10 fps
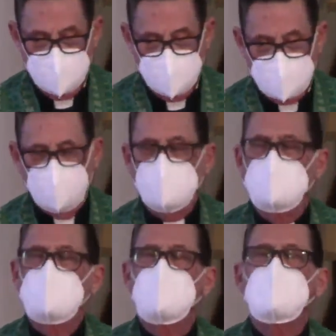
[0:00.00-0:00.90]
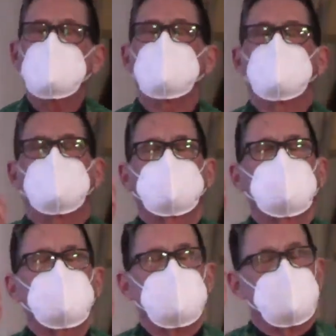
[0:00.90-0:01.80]
Can we not,
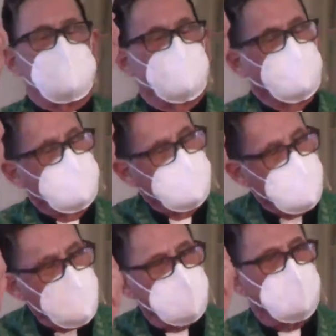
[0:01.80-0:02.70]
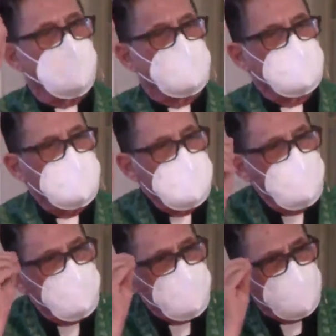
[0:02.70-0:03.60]
please, can we not at
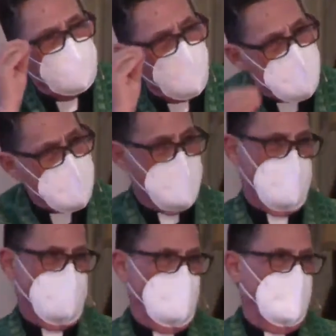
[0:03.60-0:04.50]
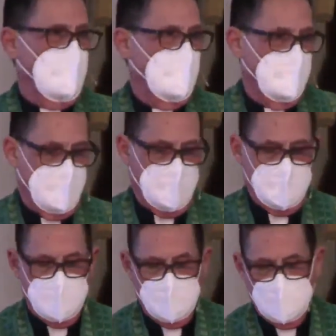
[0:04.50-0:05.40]
least try
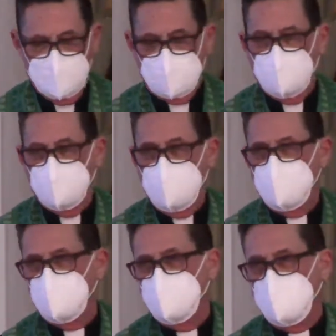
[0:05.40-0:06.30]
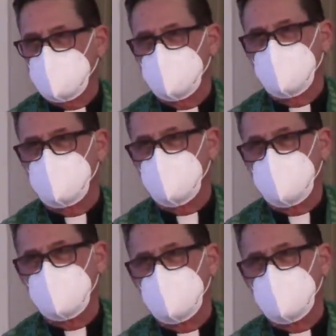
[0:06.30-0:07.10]
to give people back their dream?